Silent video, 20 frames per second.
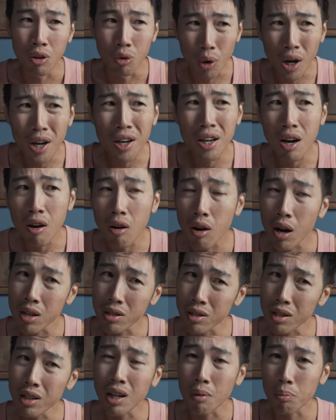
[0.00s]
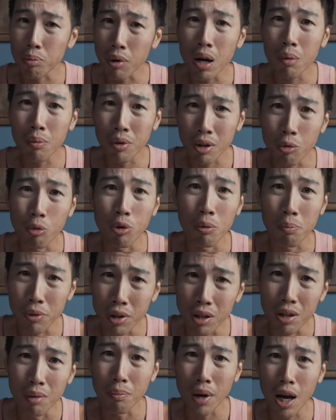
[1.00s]
right now I think I probably would
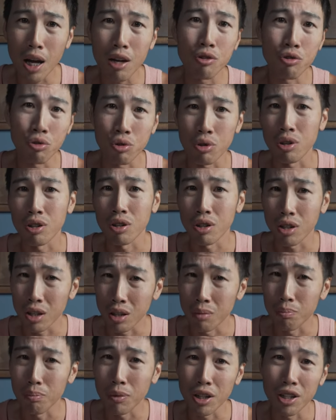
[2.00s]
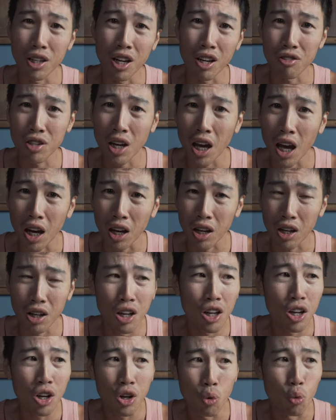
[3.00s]
be a manager in MediaTek
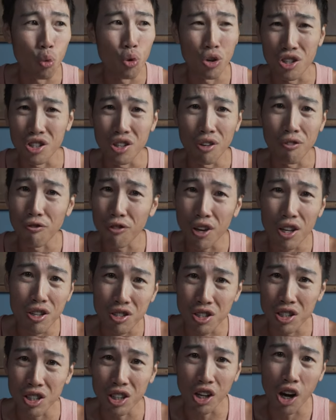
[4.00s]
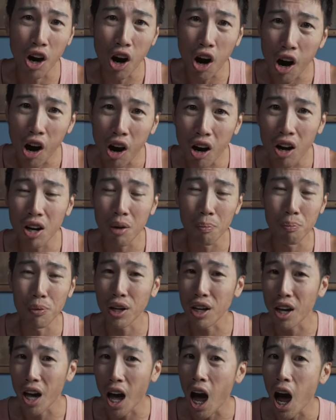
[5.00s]
with a fancy car, a
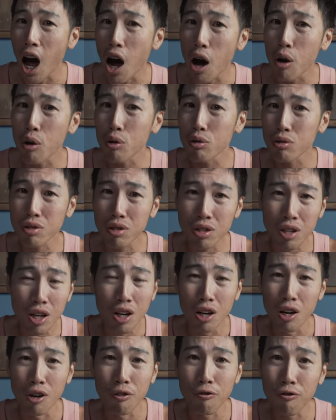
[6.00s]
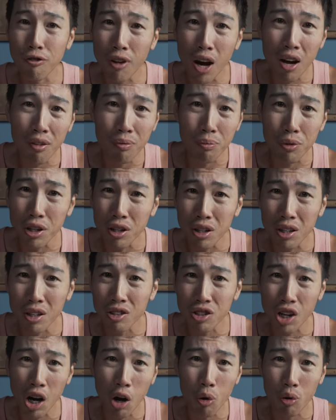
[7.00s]
big house, a 5
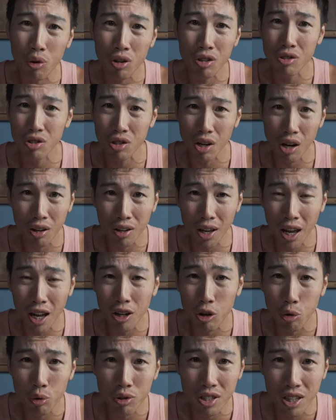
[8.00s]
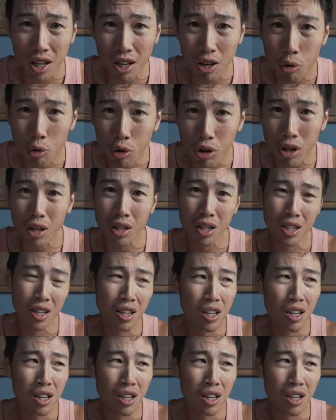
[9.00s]
million Taiwanese dollar annual salary,